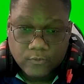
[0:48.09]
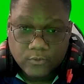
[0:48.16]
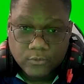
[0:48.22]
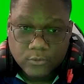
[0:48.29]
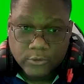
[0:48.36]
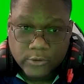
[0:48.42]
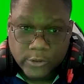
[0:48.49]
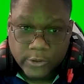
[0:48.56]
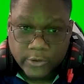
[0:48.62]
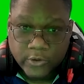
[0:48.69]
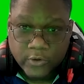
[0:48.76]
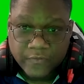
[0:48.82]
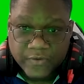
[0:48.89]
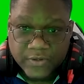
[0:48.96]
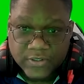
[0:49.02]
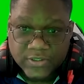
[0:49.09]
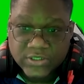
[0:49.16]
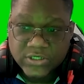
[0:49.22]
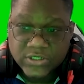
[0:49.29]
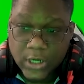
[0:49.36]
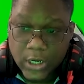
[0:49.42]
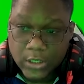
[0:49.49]
learned of his
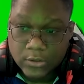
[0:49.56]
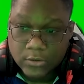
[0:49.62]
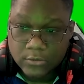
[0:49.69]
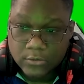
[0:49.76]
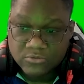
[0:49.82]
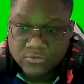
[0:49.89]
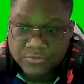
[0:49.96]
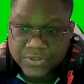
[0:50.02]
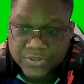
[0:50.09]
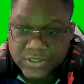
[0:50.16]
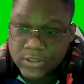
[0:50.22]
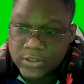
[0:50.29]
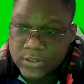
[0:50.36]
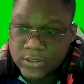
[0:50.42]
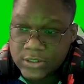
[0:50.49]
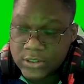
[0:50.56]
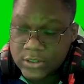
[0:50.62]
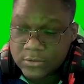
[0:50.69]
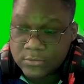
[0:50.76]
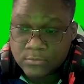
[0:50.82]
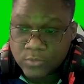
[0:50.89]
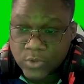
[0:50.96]
channel recently
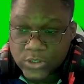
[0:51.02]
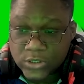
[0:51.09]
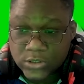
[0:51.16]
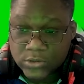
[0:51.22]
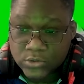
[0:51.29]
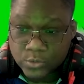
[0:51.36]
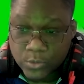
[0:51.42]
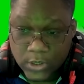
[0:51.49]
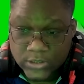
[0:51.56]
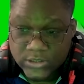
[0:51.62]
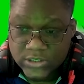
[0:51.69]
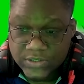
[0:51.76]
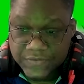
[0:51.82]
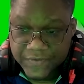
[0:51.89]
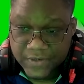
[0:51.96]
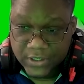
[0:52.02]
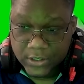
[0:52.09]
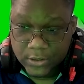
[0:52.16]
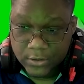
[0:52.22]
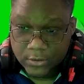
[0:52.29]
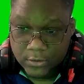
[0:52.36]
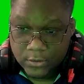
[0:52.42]
and wanted to watch his
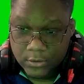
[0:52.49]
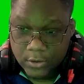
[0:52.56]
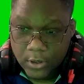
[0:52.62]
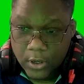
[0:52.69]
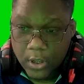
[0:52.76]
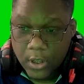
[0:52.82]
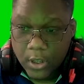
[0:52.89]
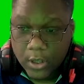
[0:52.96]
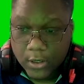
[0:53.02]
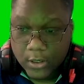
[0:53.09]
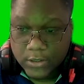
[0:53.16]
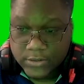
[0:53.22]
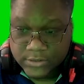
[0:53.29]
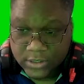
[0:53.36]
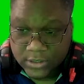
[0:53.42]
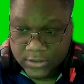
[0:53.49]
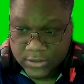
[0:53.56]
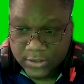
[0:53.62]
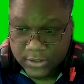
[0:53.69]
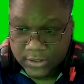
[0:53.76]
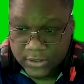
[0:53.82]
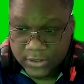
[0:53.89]
video. It's on
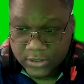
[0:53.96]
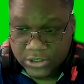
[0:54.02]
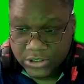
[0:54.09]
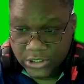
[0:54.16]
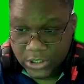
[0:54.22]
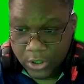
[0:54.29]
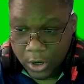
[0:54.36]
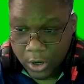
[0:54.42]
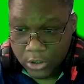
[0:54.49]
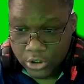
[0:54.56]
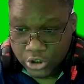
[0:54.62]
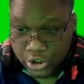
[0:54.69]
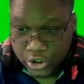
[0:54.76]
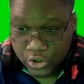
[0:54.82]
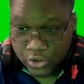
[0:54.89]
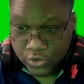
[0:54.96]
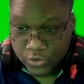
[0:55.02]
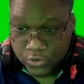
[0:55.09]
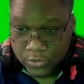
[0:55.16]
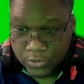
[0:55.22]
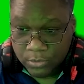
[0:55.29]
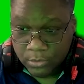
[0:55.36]
the She-Hulk
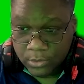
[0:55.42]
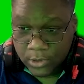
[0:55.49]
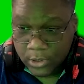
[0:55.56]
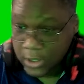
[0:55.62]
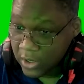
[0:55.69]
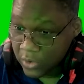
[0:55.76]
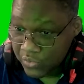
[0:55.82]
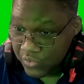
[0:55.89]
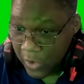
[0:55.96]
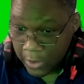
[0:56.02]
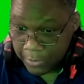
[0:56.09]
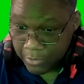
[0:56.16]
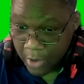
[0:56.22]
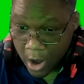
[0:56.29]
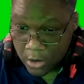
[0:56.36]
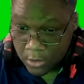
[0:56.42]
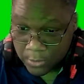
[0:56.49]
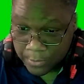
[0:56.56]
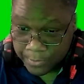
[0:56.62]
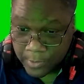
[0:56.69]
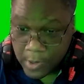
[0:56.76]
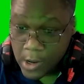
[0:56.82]
show, the rock
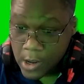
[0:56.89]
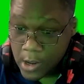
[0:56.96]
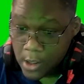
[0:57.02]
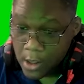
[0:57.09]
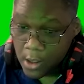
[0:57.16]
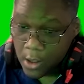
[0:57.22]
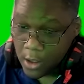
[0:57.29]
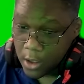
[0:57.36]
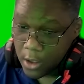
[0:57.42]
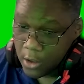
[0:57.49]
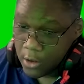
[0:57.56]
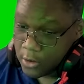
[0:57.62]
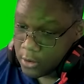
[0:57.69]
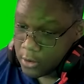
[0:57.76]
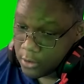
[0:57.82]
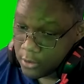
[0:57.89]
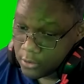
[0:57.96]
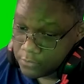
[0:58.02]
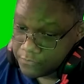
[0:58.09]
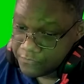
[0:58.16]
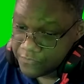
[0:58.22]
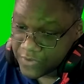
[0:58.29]
bottom
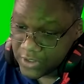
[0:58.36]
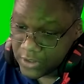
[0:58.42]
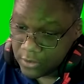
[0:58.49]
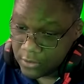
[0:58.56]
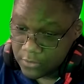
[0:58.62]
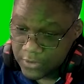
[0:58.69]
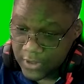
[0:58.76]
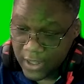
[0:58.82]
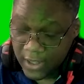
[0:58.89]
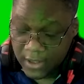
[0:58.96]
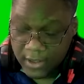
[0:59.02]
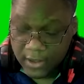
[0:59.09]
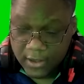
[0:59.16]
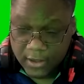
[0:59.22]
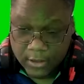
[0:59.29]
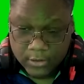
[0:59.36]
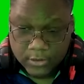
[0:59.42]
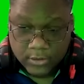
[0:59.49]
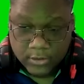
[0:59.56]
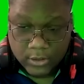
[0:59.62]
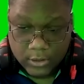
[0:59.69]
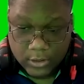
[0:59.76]
video that
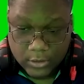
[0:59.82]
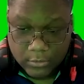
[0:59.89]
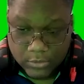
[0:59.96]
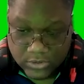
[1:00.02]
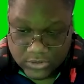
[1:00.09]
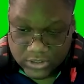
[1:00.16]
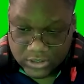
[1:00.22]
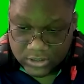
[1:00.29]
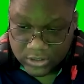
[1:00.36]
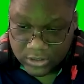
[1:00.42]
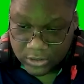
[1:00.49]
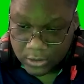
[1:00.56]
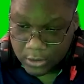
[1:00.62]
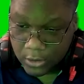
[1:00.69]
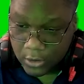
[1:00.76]
he recently